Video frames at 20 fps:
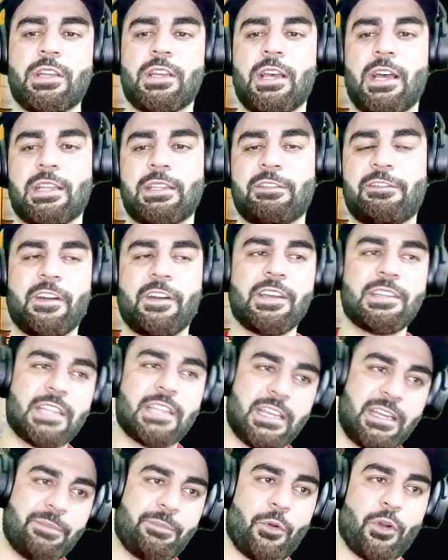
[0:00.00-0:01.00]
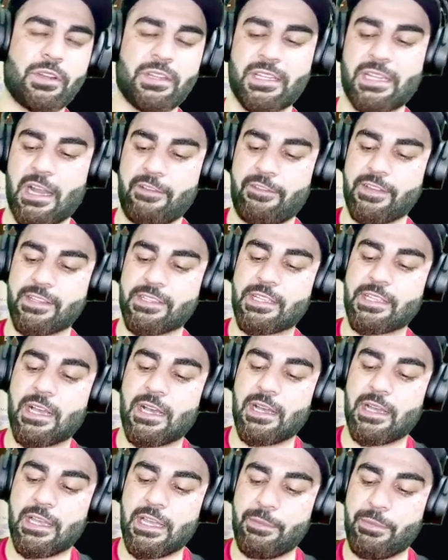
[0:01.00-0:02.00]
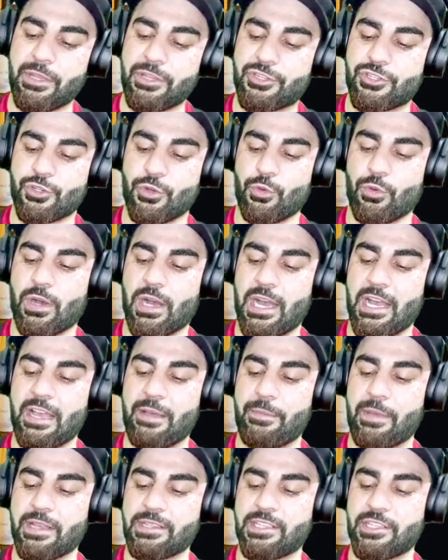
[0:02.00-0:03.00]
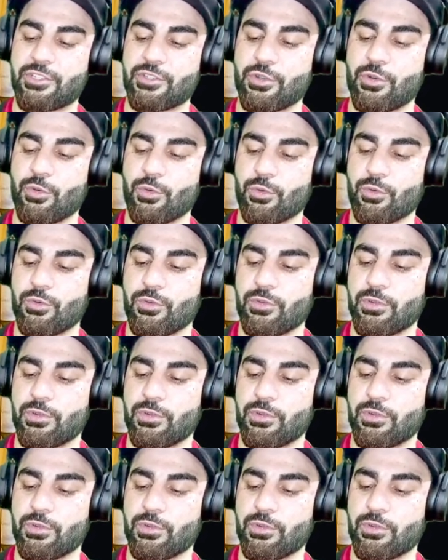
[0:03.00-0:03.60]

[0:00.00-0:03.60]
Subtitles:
The first and important graph is image show, IMSHOW,